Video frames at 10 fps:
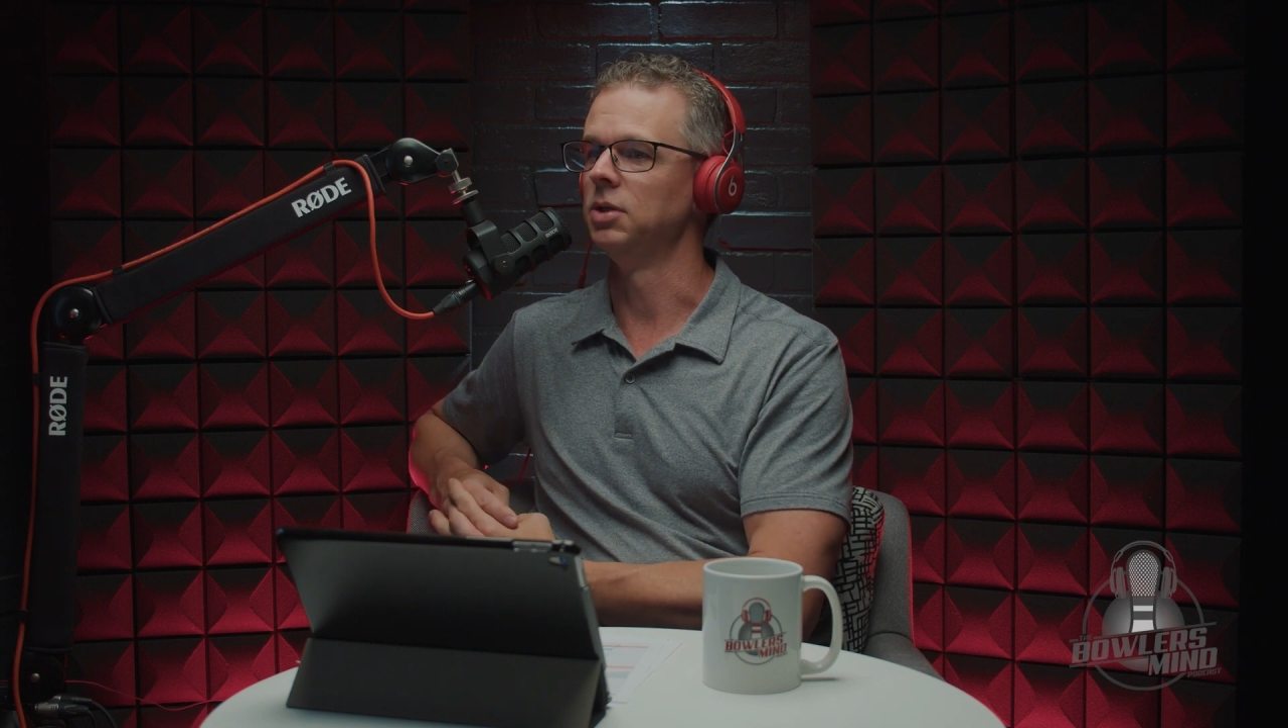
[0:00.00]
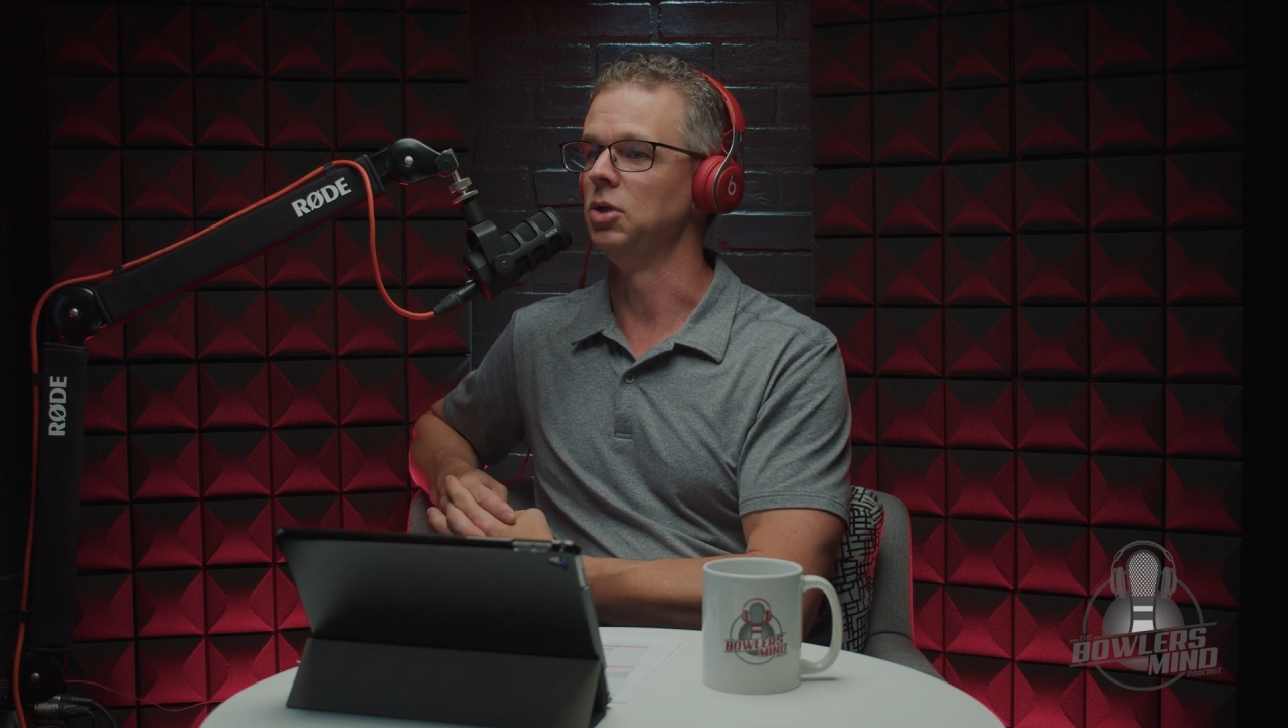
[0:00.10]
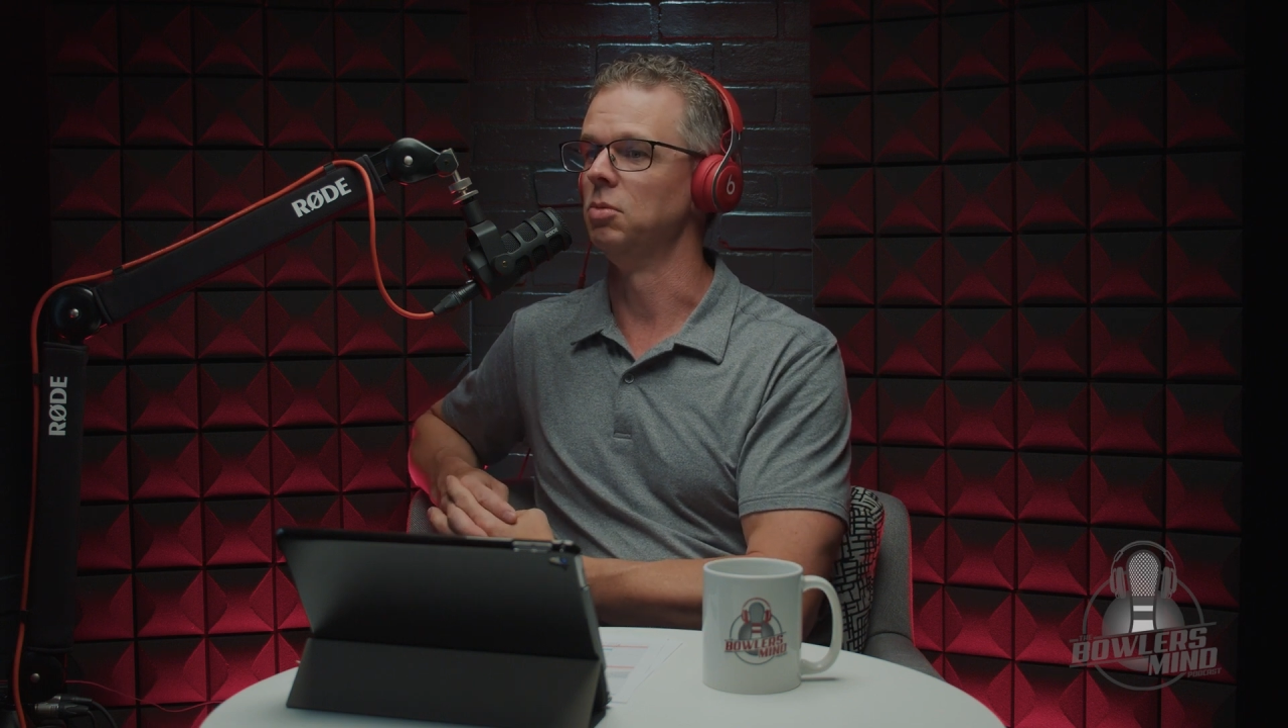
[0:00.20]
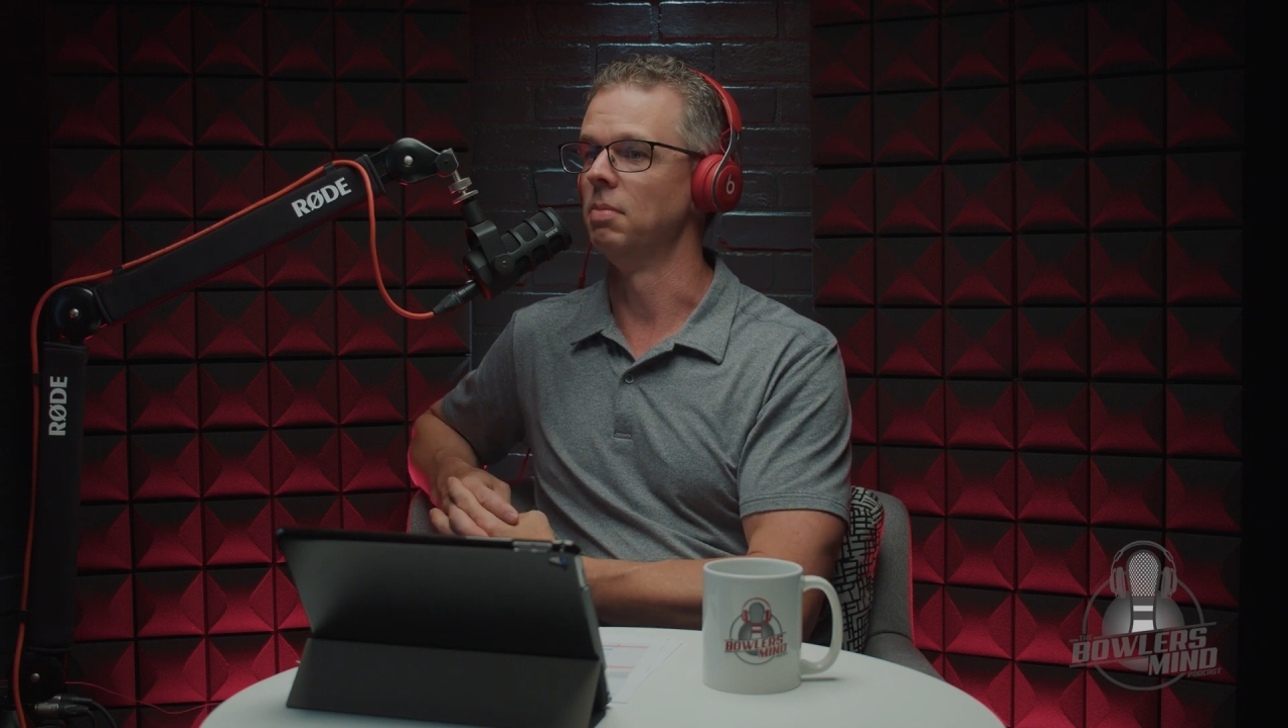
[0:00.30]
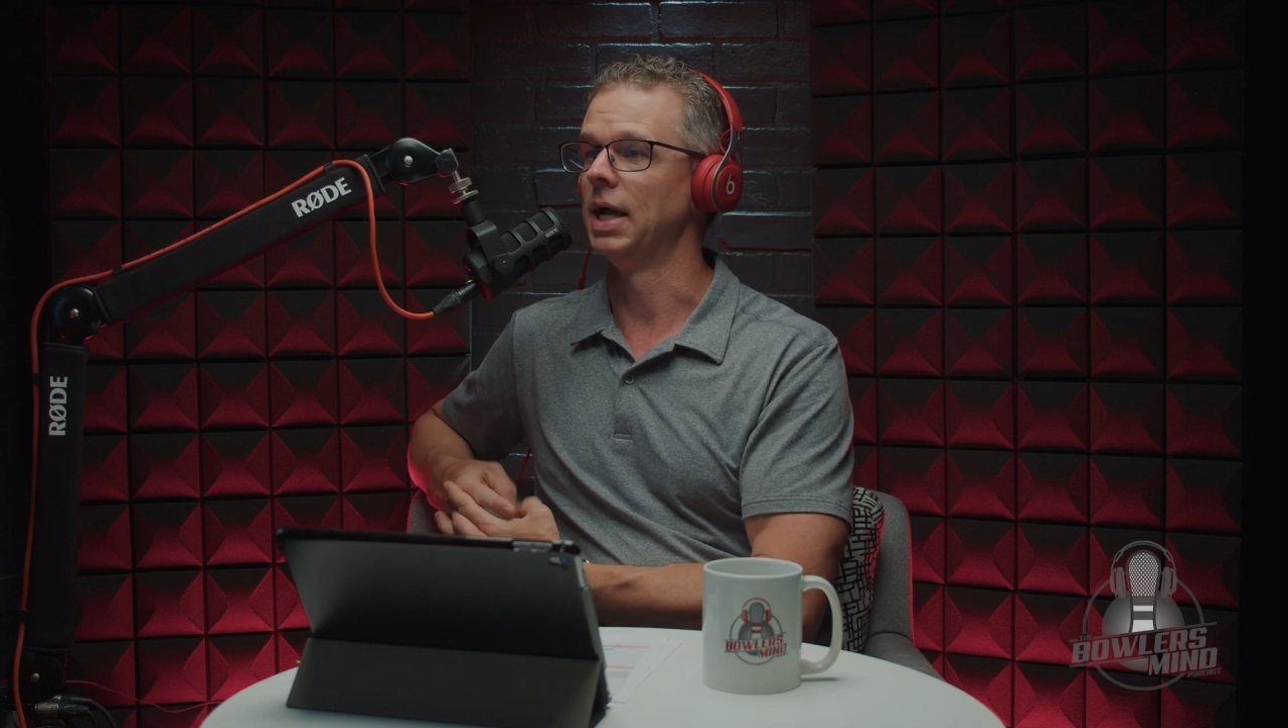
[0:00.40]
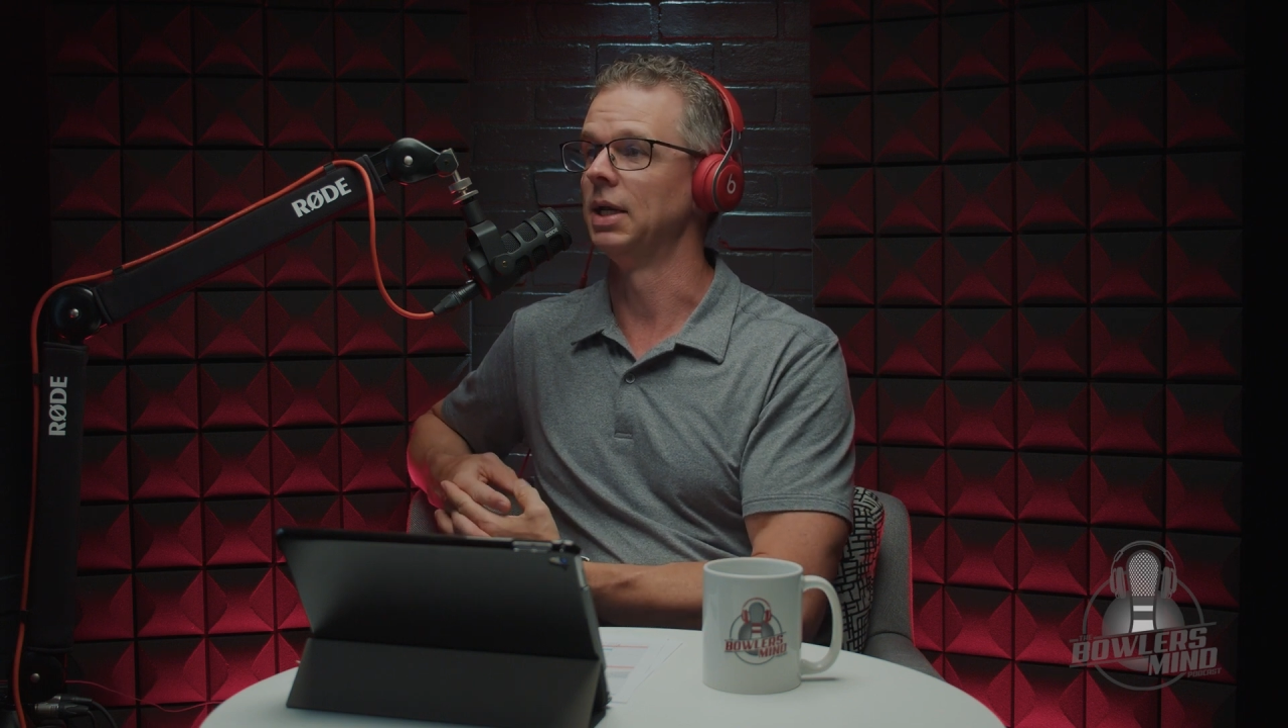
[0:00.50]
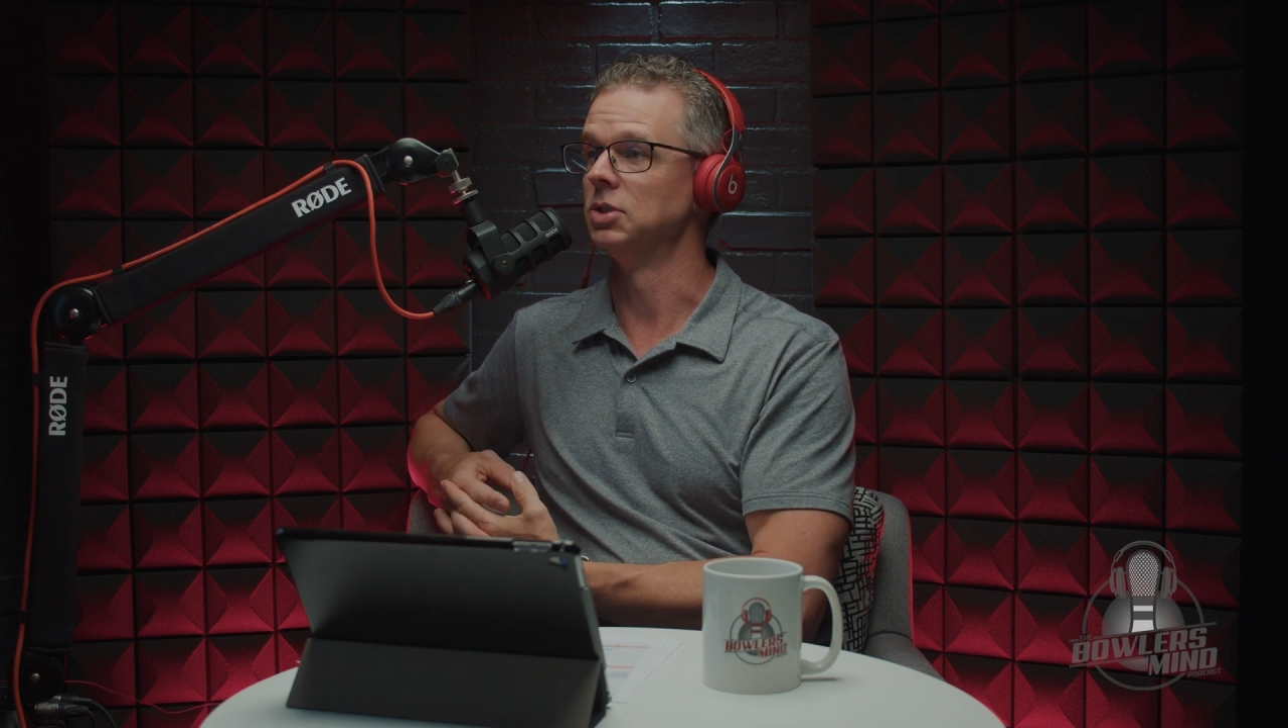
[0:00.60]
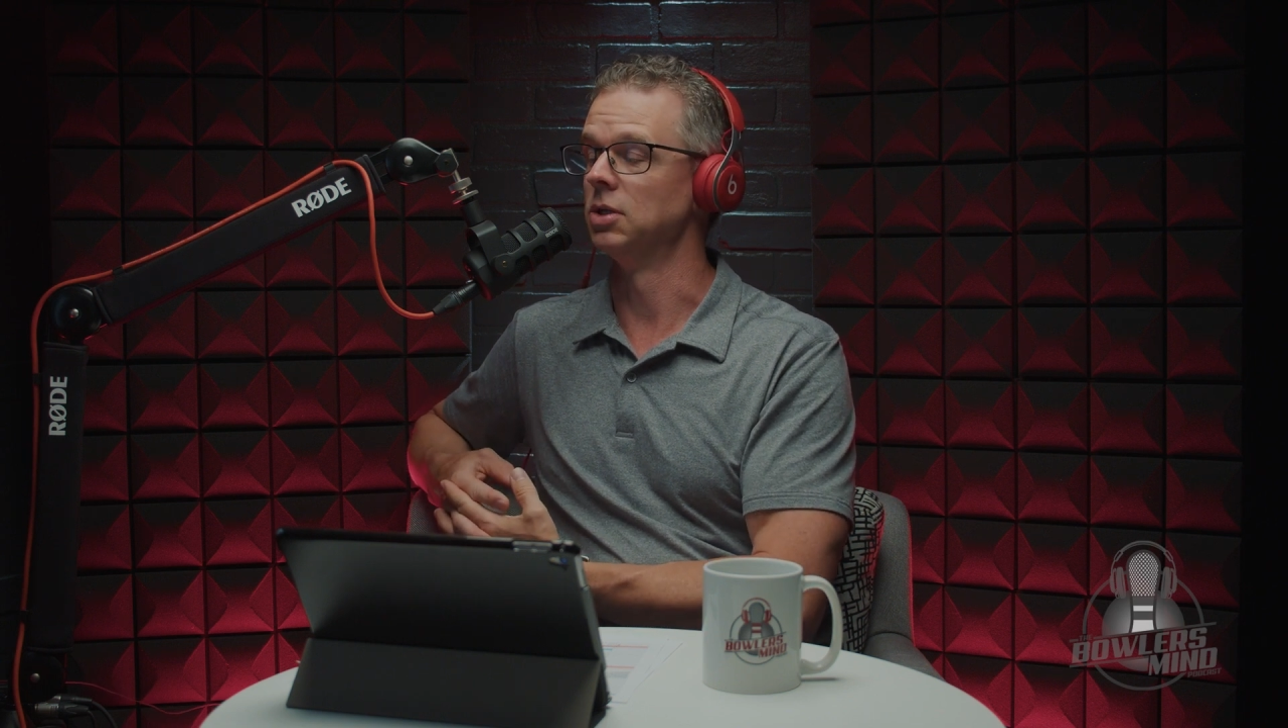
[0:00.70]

you manage